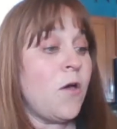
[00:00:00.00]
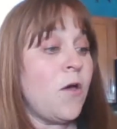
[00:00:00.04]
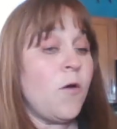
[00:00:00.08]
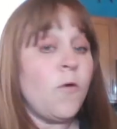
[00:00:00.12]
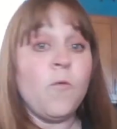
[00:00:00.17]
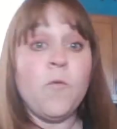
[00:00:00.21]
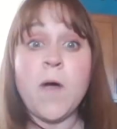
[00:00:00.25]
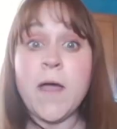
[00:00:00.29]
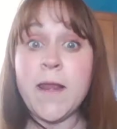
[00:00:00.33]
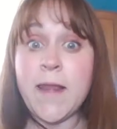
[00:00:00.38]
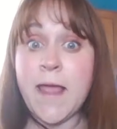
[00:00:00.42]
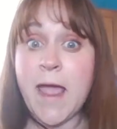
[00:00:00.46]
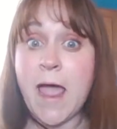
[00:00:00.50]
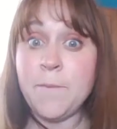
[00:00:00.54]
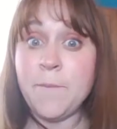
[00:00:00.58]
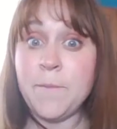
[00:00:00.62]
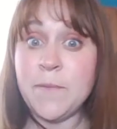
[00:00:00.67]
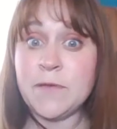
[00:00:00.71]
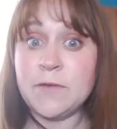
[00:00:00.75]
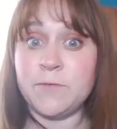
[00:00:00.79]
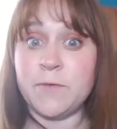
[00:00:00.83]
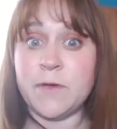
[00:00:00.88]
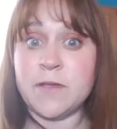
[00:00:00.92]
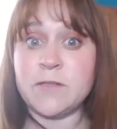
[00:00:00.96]
What
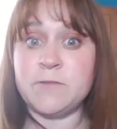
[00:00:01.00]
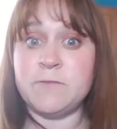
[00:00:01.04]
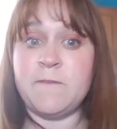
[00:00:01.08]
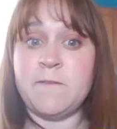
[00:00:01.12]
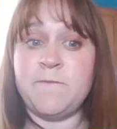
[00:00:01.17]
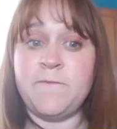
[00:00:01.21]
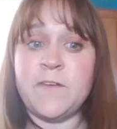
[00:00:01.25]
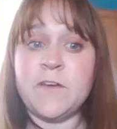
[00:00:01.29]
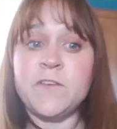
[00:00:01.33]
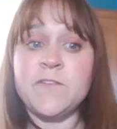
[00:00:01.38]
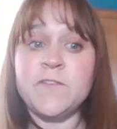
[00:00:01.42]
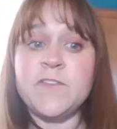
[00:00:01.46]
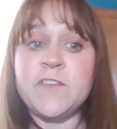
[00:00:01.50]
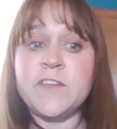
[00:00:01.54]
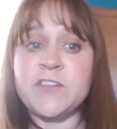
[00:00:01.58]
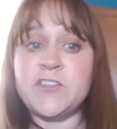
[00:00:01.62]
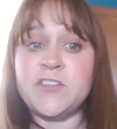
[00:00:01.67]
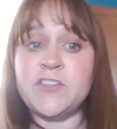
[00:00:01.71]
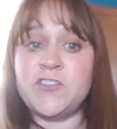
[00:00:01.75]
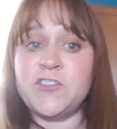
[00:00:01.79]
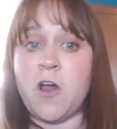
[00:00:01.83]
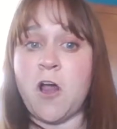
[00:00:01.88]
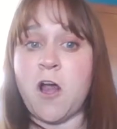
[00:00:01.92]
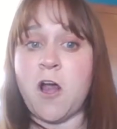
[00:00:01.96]
happened was we filled
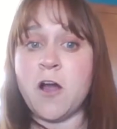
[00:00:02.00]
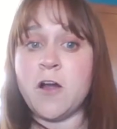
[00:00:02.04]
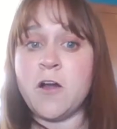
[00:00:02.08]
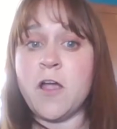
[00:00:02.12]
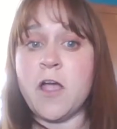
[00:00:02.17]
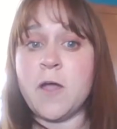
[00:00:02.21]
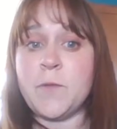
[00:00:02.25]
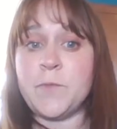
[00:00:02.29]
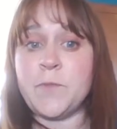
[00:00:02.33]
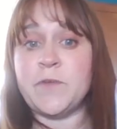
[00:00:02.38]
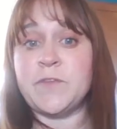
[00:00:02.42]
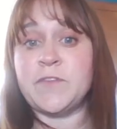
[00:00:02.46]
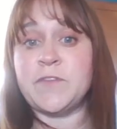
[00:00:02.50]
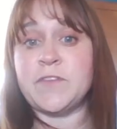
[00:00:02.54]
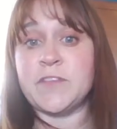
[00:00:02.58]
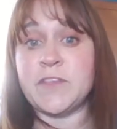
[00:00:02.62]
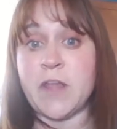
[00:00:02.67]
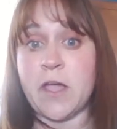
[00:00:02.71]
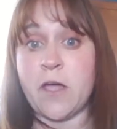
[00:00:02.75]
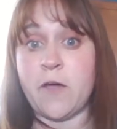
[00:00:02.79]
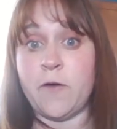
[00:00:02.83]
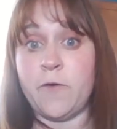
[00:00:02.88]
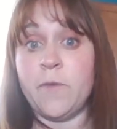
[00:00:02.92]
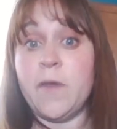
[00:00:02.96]
this jar up with
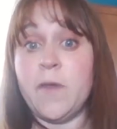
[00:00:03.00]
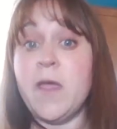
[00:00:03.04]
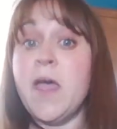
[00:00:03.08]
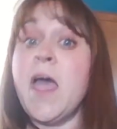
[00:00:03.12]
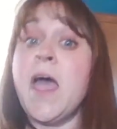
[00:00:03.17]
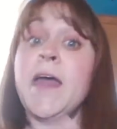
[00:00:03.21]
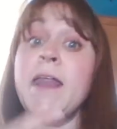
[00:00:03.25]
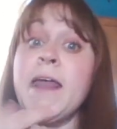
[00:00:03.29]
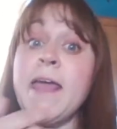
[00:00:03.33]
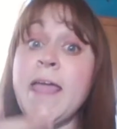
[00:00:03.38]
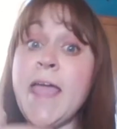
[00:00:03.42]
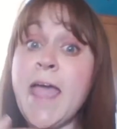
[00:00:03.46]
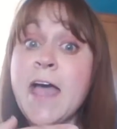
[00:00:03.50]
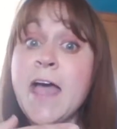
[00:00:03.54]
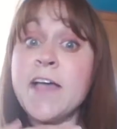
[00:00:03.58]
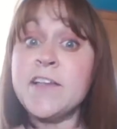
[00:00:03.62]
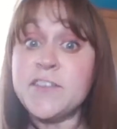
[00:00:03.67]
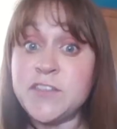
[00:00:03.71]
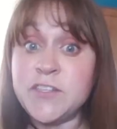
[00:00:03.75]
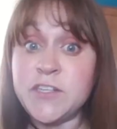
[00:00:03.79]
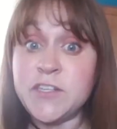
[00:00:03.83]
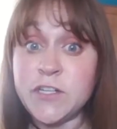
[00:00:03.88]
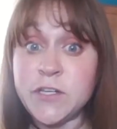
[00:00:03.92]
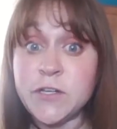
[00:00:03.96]
snow. I
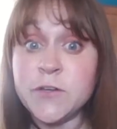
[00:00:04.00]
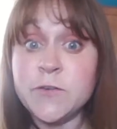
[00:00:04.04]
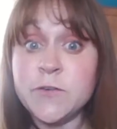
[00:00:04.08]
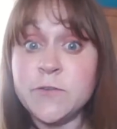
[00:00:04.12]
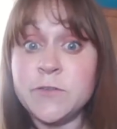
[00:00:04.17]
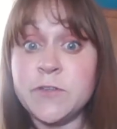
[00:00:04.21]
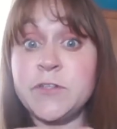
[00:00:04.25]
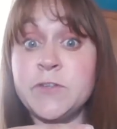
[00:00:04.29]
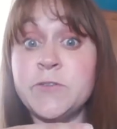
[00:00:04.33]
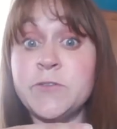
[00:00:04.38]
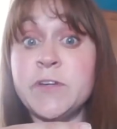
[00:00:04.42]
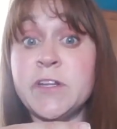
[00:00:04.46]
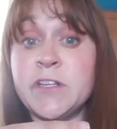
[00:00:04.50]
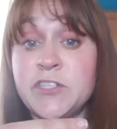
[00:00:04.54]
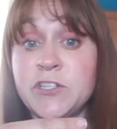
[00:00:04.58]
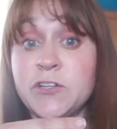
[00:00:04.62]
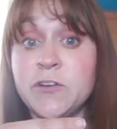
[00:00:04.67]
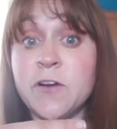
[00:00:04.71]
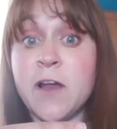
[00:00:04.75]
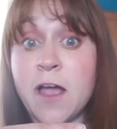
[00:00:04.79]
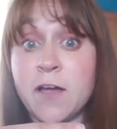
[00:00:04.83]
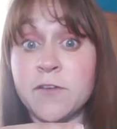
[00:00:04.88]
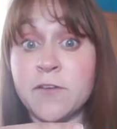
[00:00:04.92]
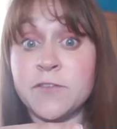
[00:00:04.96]
asked you to do it at your
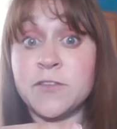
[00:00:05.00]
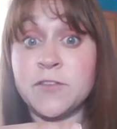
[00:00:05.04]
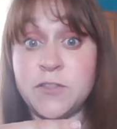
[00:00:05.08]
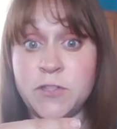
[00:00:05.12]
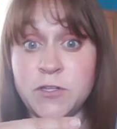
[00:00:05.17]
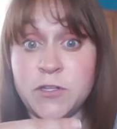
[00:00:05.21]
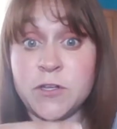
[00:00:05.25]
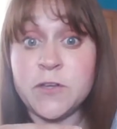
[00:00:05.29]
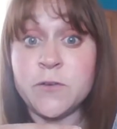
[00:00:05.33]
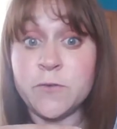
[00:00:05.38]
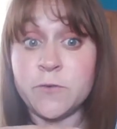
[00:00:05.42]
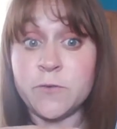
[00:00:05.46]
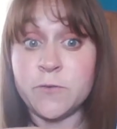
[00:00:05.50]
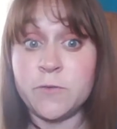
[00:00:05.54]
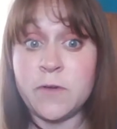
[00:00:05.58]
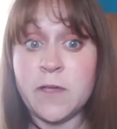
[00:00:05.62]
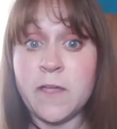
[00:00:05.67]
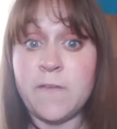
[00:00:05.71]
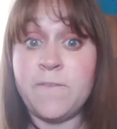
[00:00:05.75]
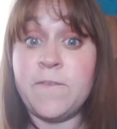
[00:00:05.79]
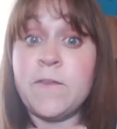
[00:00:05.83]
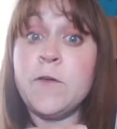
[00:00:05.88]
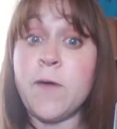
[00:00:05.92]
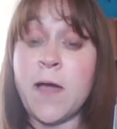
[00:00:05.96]
house too
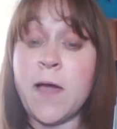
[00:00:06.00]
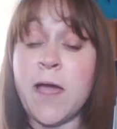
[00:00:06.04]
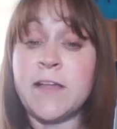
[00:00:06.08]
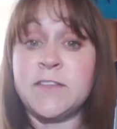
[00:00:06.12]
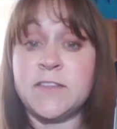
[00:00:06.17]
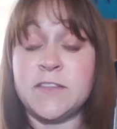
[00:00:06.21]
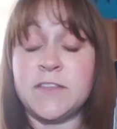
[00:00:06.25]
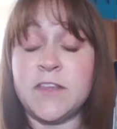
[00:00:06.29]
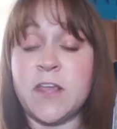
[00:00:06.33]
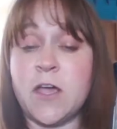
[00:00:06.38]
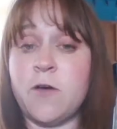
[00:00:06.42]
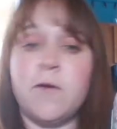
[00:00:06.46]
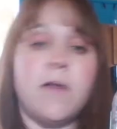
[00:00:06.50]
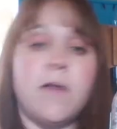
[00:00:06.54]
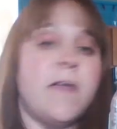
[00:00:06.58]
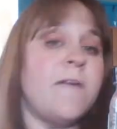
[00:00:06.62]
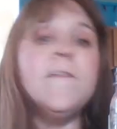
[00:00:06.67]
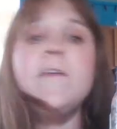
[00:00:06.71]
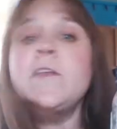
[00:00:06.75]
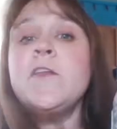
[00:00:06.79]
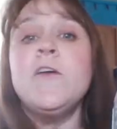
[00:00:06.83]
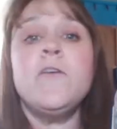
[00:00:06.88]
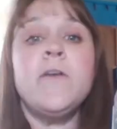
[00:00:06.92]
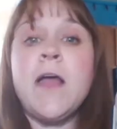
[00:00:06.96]
if you had snow. If
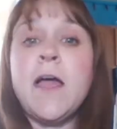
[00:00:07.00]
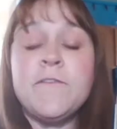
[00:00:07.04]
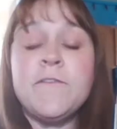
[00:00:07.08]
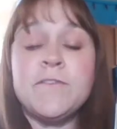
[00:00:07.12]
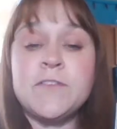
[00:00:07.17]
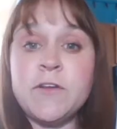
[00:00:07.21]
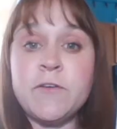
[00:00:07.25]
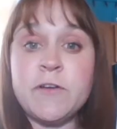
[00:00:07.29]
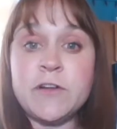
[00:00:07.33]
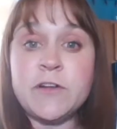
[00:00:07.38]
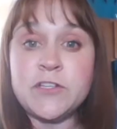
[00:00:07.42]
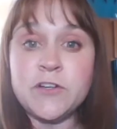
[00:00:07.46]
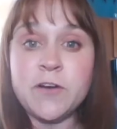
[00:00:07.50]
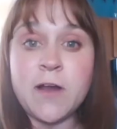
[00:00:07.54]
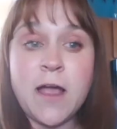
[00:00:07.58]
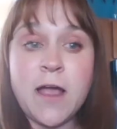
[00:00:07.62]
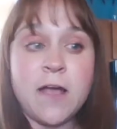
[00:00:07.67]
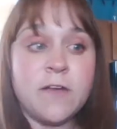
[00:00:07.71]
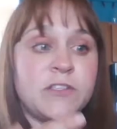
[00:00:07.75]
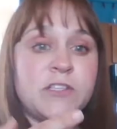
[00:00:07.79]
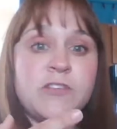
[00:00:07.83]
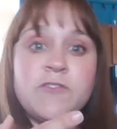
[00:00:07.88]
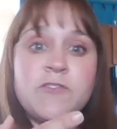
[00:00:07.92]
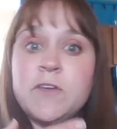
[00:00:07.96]
you don't have snow at your
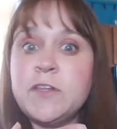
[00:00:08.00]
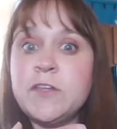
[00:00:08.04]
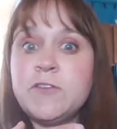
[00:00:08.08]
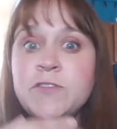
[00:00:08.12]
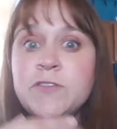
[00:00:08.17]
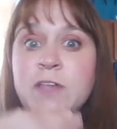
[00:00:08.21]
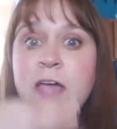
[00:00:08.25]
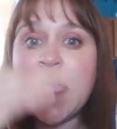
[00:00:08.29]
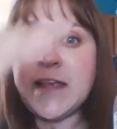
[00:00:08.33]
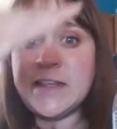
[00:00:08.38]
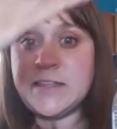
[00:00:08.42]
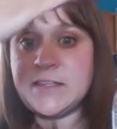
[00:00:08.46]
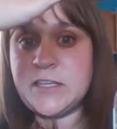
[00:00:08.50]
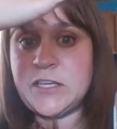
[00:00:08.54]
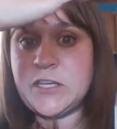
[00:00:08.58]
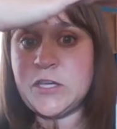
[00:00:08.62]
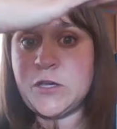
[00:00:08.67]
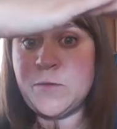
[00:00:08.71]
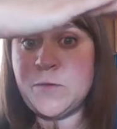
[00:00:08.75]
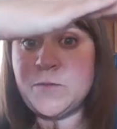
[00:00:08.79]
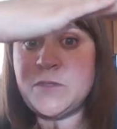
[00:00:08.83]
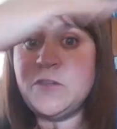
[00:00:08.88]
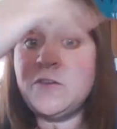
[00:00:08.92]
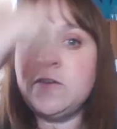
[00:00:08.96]
house, you can use ice
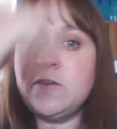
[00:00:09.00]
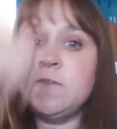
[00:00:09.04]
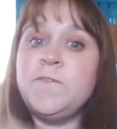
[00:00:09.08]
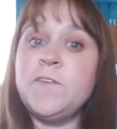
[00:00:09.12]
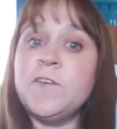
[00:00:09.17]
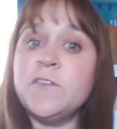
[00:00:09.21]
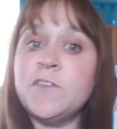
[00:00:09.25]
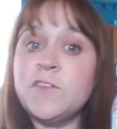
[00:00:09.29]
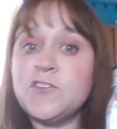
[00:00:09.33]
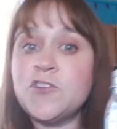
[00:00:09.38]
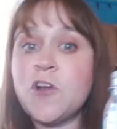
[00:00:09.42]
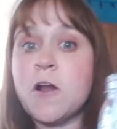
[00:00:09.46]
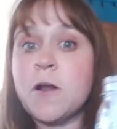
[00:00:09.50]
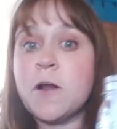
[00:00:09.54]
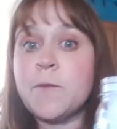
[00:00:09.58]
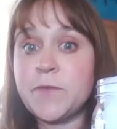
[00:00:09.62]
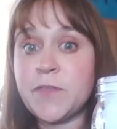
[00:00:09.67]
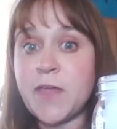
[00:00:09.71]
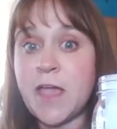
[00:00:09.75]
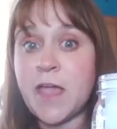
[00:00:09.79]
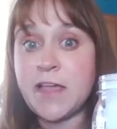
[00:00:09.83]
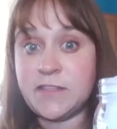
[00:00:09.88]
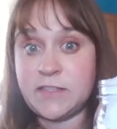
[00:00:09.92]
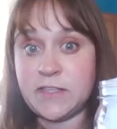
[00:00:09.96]
cubes. You can fill the jar up with
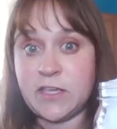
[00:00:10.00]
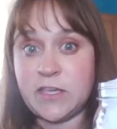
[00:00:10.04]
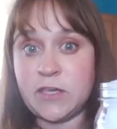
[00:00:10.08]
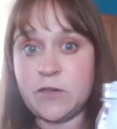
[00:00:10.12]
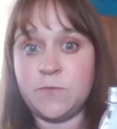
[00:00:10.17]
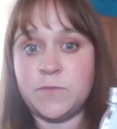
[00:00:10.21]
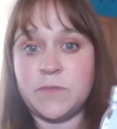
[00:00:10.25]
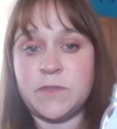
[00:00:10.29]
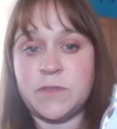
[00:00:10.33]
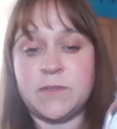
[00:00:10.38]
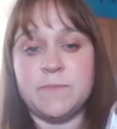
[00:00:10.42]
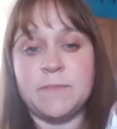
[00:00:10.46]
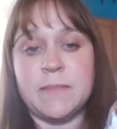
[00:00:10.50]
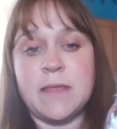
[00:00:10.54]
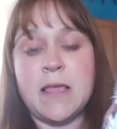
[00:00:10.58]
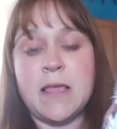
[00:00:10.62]
ice cubes.